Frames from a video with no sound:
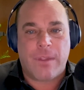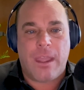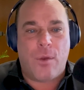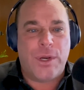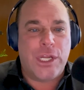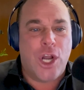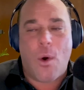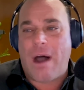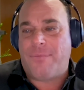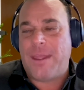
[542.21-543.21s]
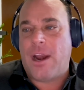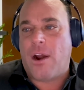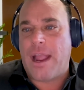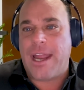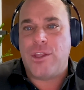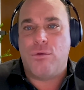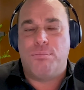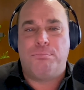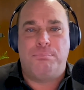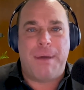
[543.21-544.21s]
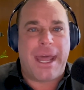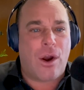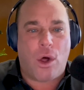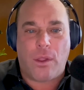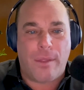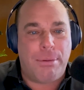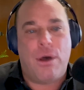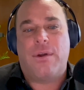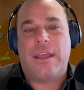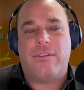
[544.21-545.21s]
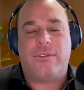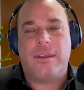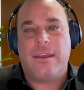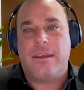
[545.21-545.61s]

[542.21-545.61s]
And when you go out there and you bet it all on the ponies,